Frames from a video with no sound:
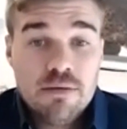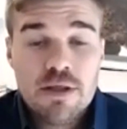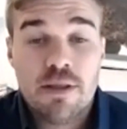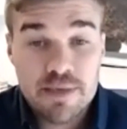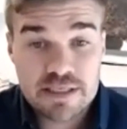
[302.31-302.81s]

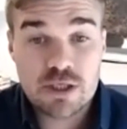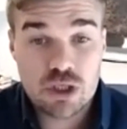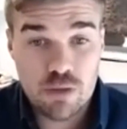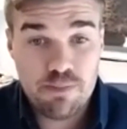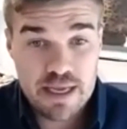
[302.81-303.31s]
The business
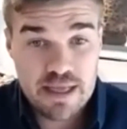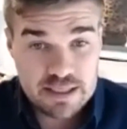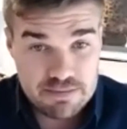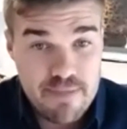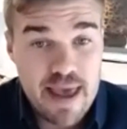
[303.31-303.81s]
should be
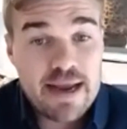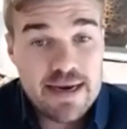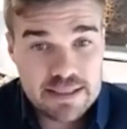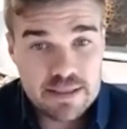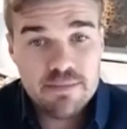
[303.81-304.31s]
this
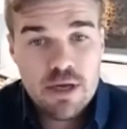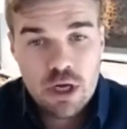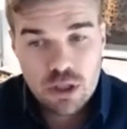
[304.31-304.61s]
mechanism